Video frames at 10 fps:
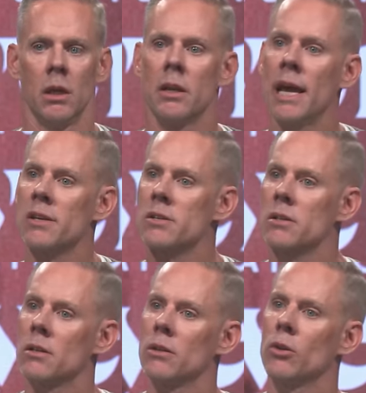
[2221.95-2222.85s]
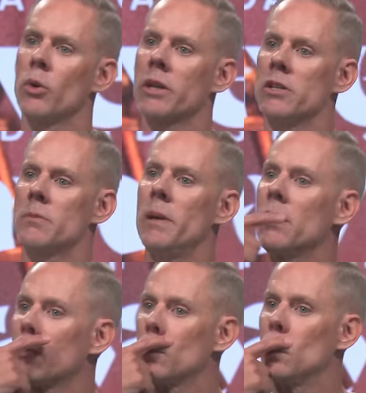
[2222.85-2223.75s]
Next, the Lord can
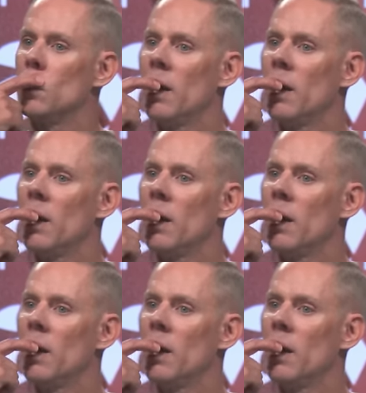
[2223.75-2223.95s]
speak through